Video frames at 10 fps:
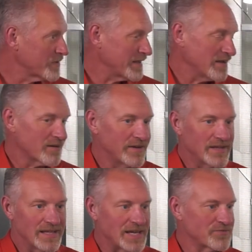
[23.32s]
of the area, a
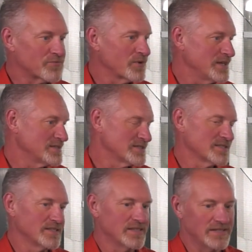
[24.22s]
lot of friends.
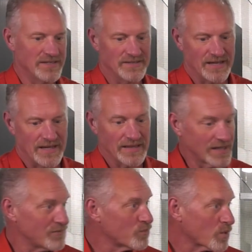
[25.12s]
Uh, I
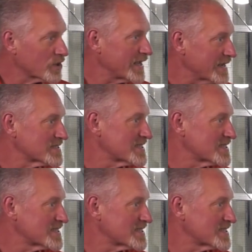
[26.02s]
love working at